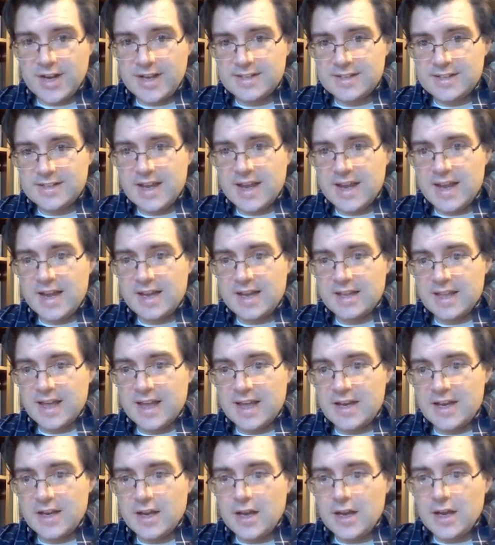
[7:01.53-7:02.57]
as saying
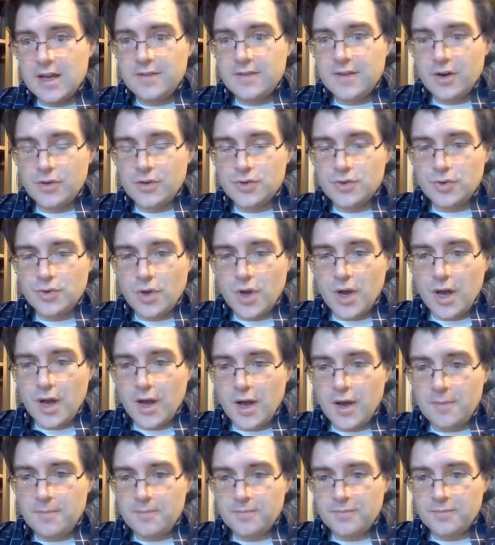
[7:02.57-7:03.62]
that there's
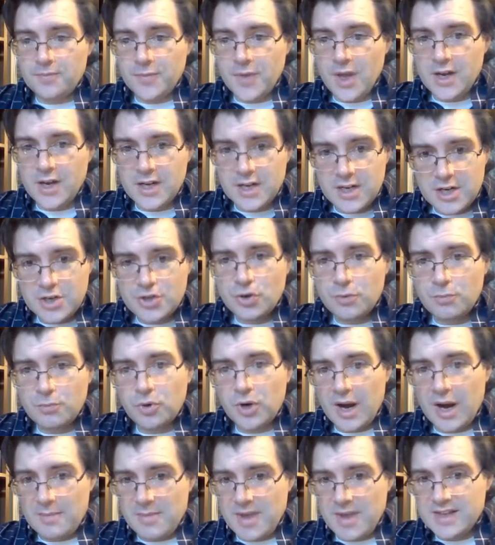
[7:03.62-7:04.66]
um, an initial
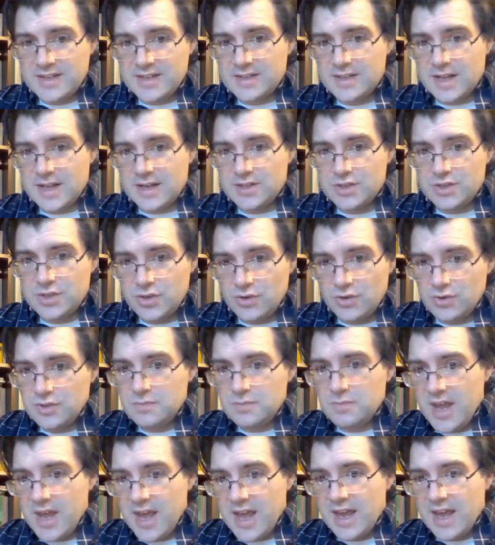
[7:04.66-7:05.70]
premise that students
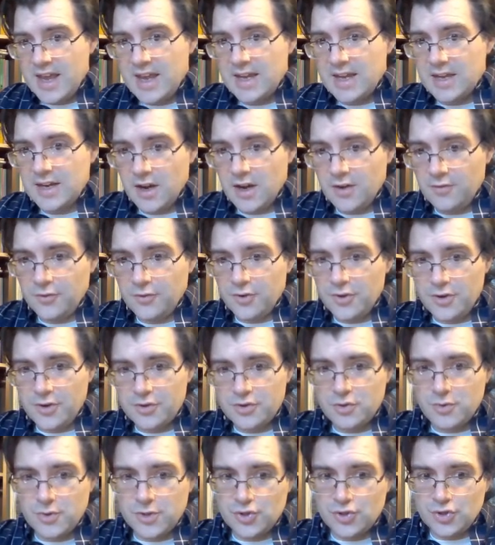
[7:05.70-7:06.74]
pay enough for their
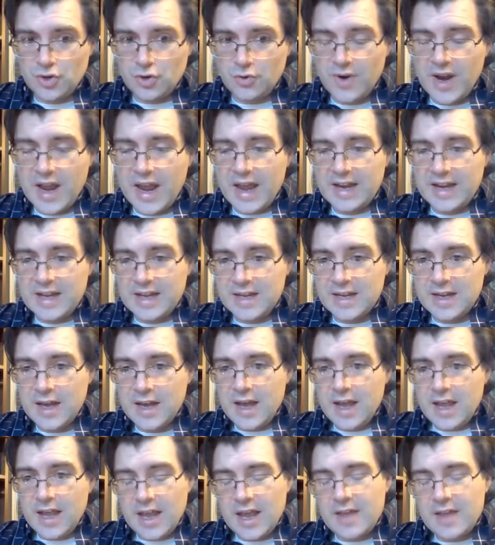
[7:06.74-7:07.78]
tuition already,
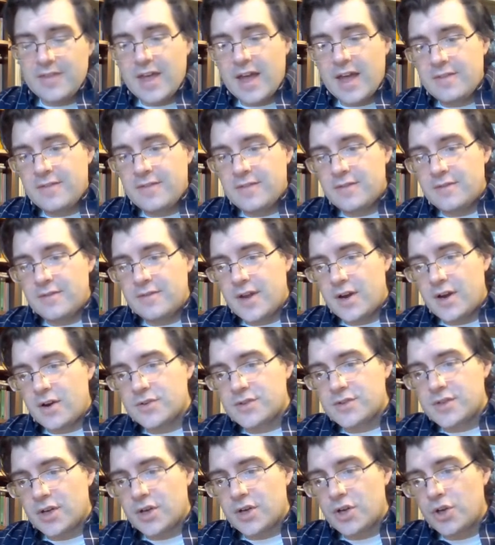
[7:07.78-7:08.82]
and then
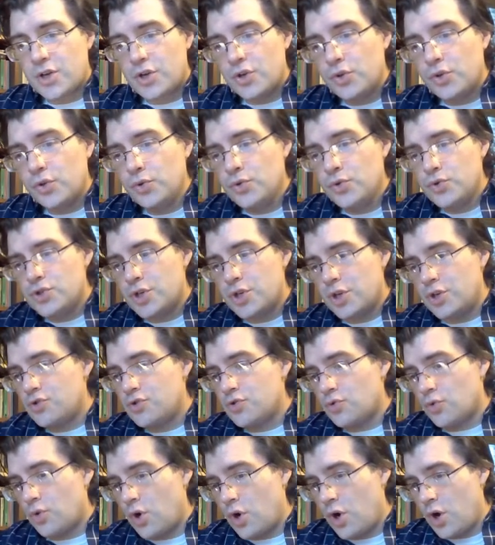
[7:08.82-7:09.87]
there's a conclusion
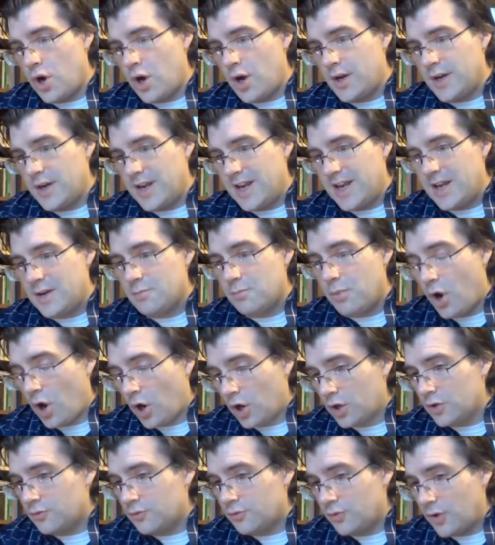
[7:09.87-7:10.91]
drawn in
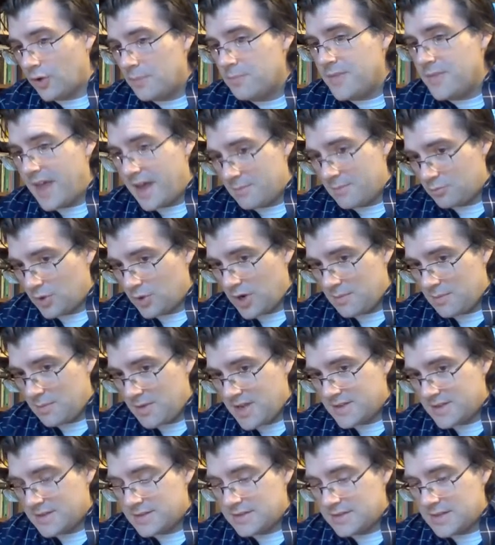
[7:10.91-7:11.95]
part from that
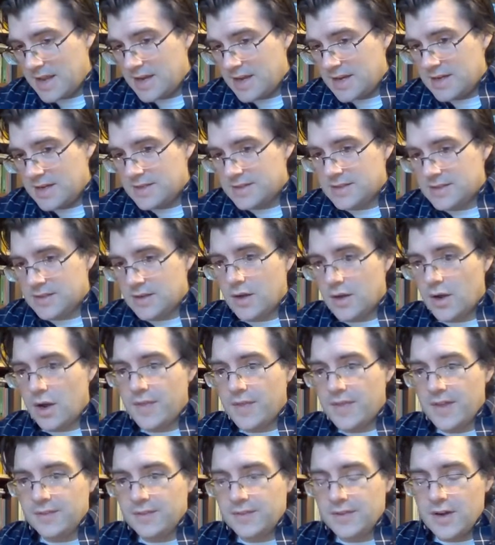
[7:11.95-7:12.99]
premise, that is,
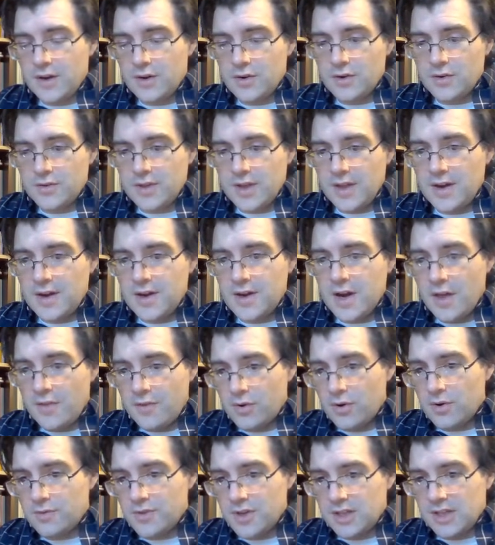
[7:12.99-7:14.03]
that, there, that
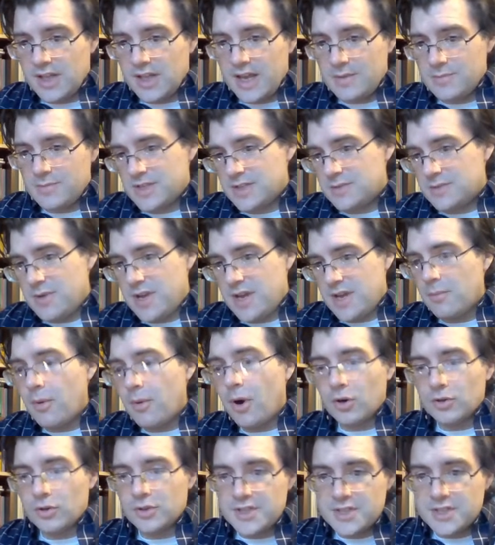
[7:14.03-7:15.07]
another of the claims is being
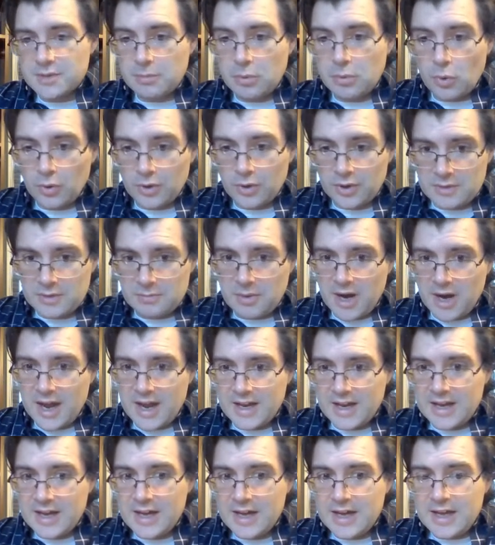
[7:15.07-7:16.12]
partly supported
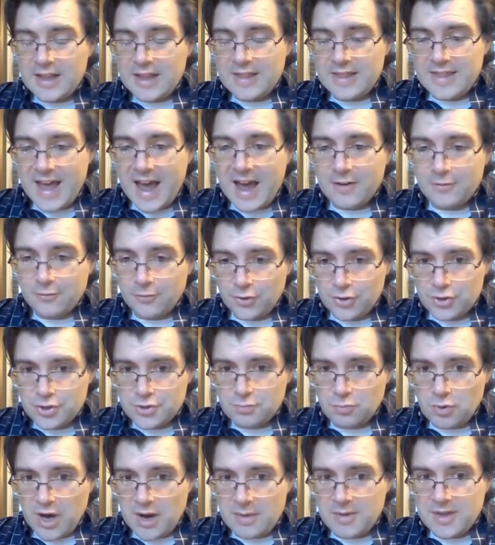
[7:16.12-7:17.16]
by that first
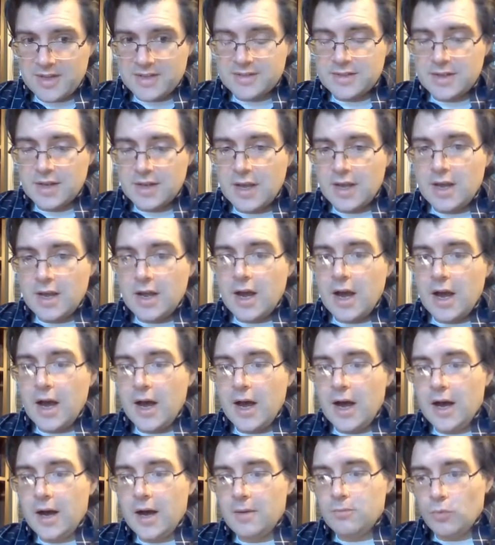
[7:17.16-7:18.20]
premise,
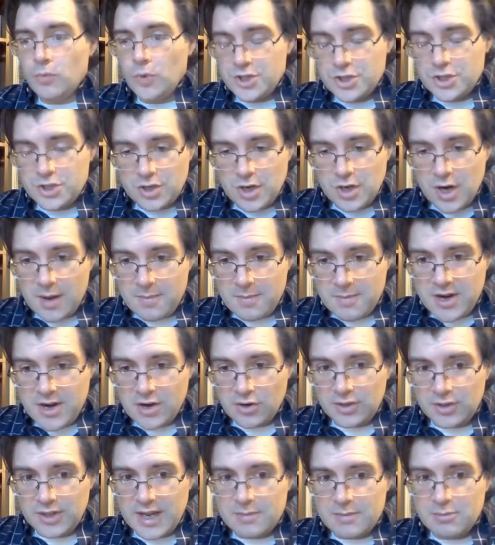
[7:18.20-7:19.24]
uh, which I'm here
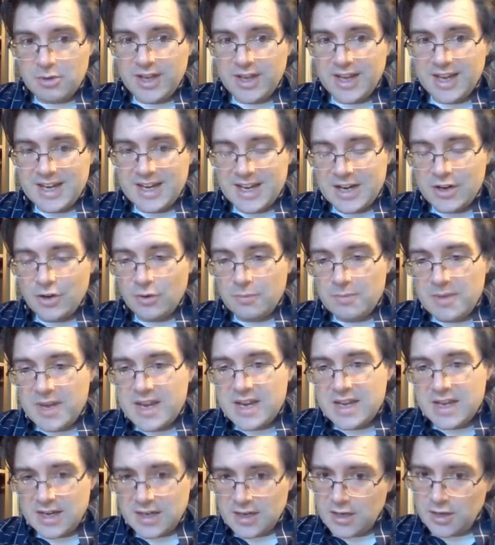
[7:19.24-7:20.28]
labeling an
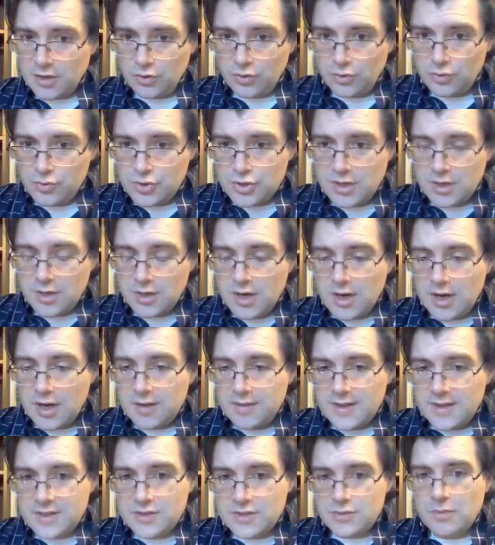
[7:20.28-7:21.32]
intermediate conclusion
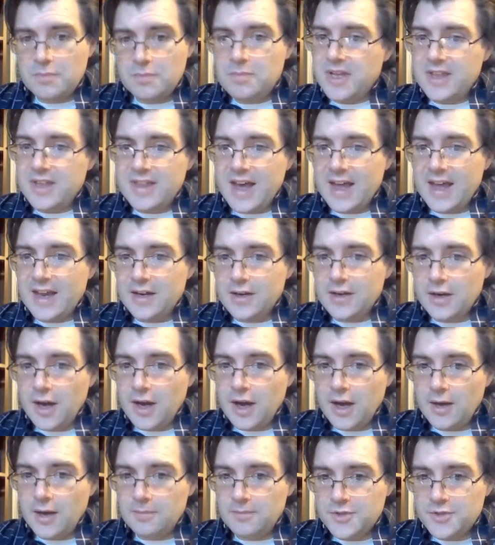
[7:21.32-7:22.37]
this would be that
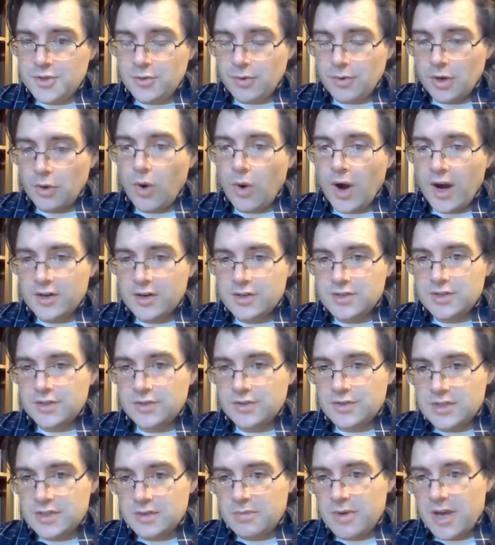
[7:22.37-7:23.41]
um, to require
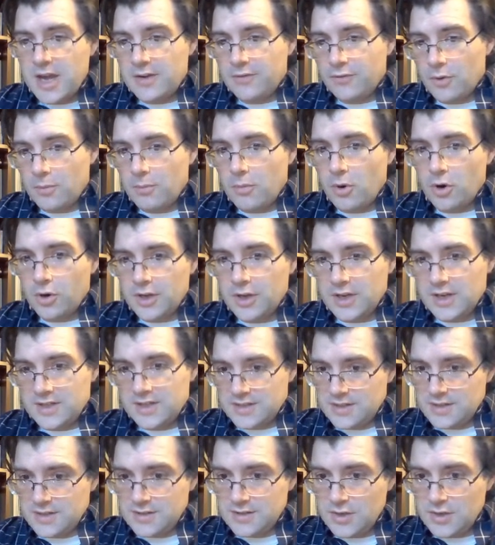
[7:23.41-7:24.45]
students to pay for parking
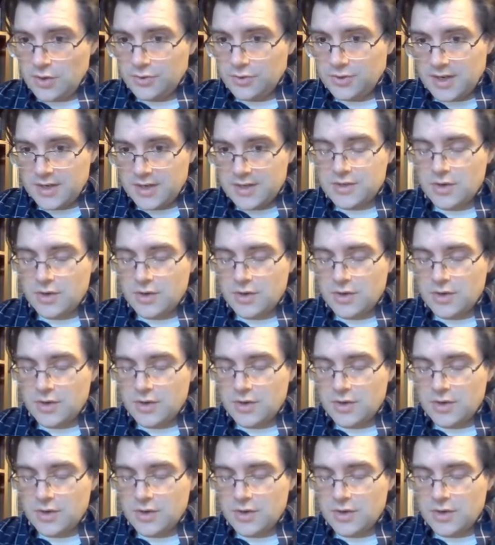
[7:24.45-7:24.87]
is insulting.